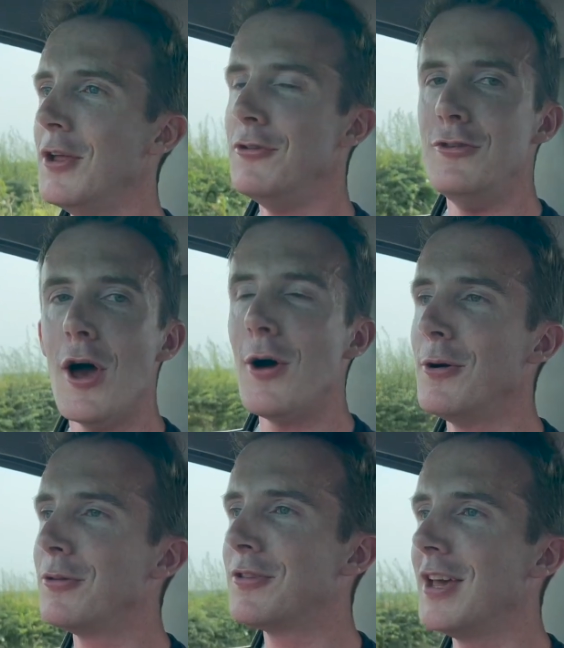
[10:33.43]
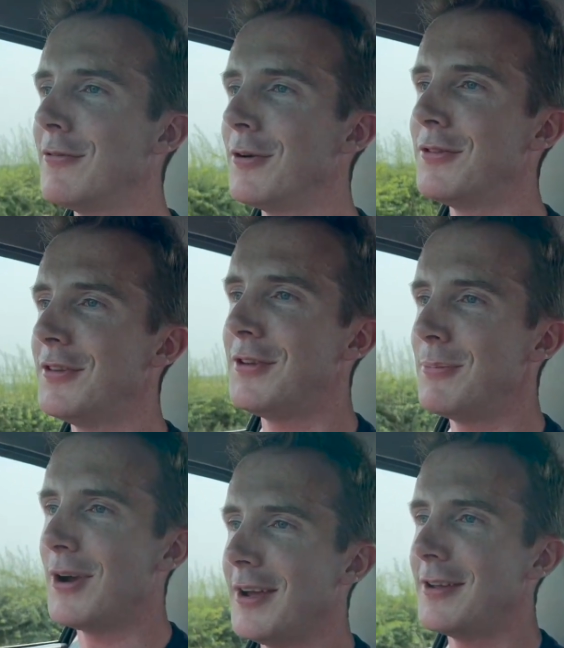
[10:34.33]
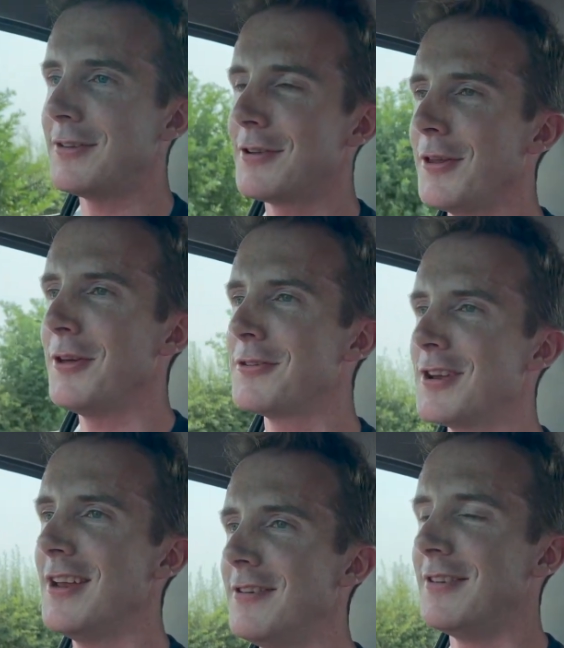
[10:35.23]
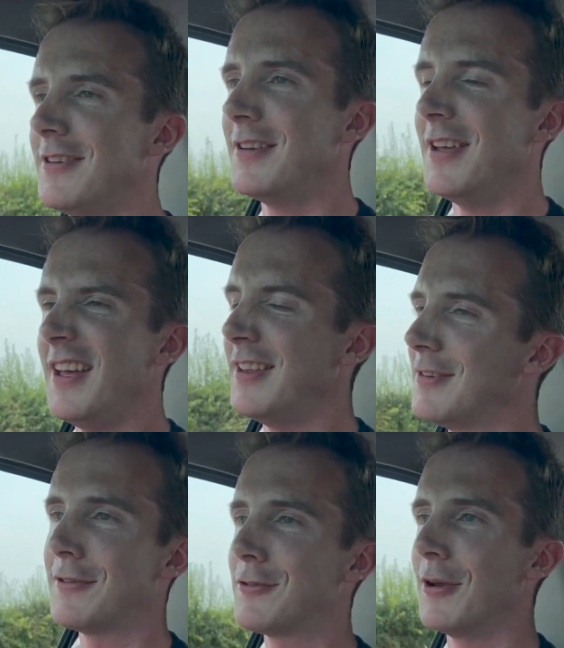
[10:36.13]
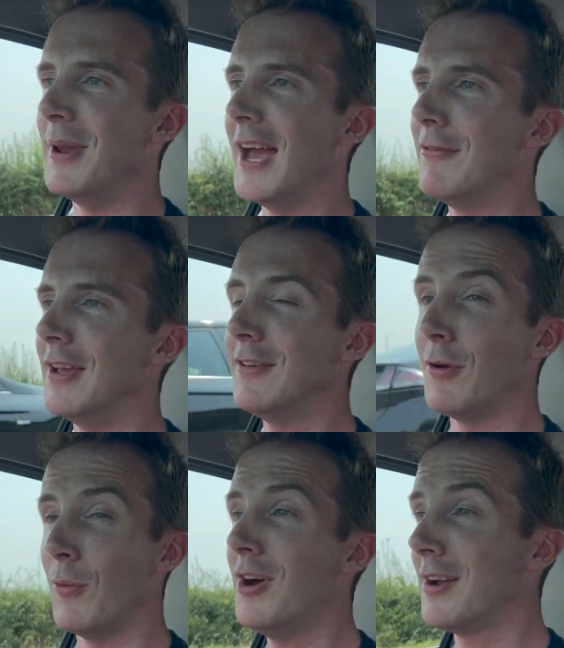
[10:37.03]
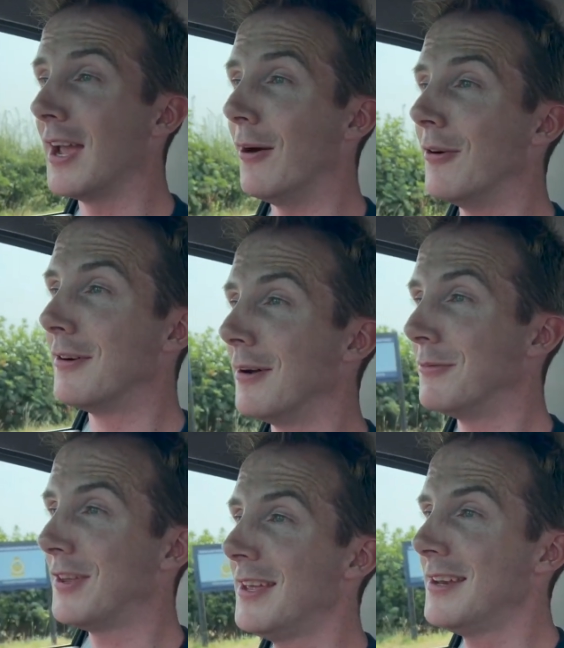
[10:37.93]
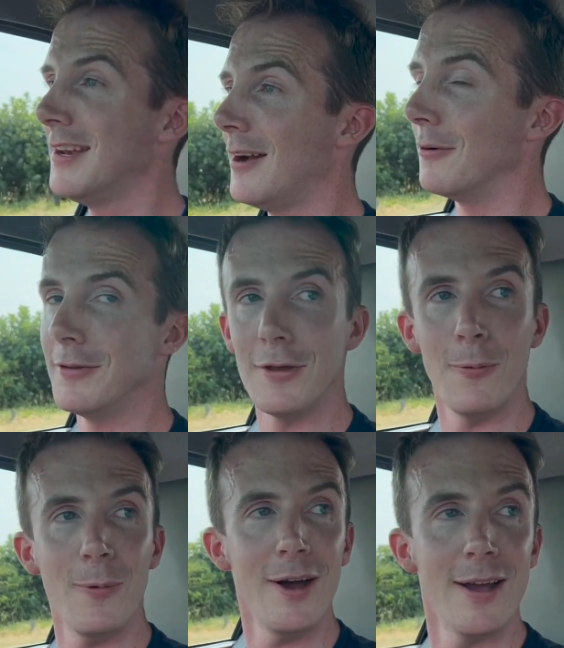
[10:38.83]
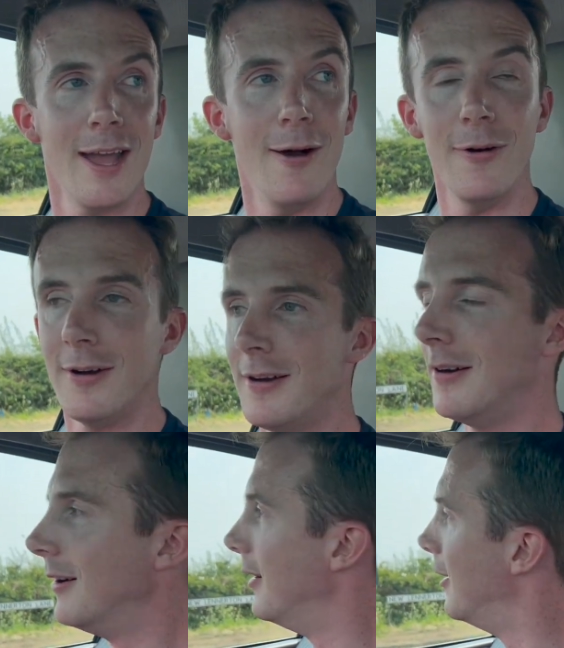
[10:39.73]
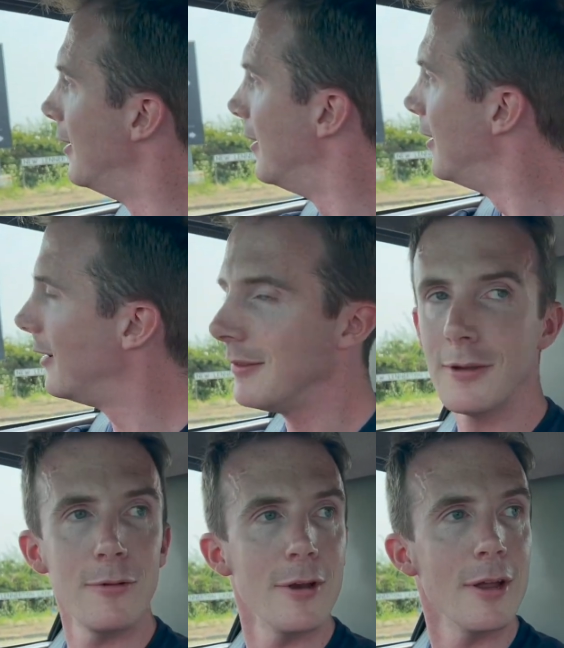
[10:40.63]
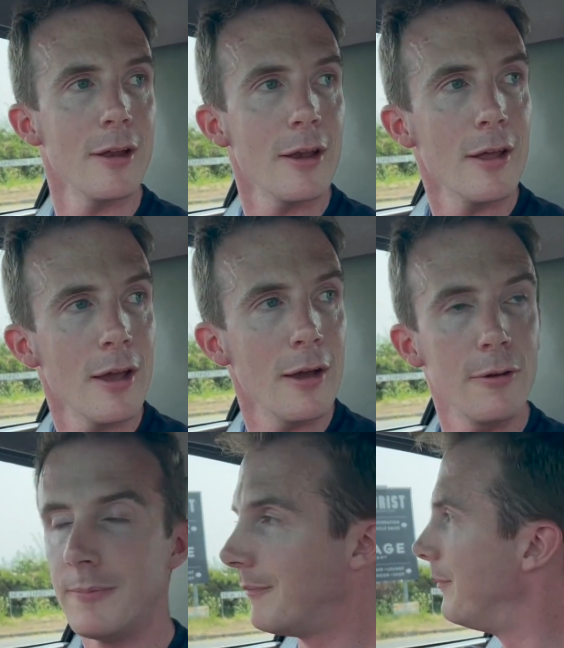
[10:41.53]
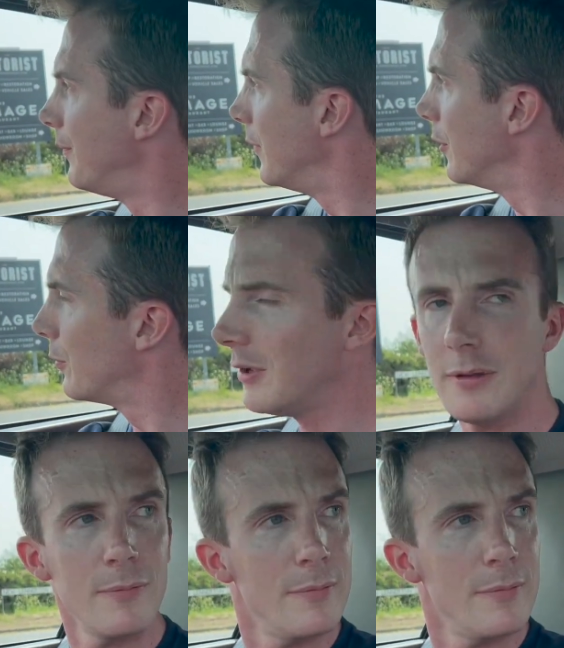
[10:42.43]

no servo assisted brakes, clutch in. It's extremely heavy. It's a workout. I'm telling you now, it's a workout. I think we're going to go this way.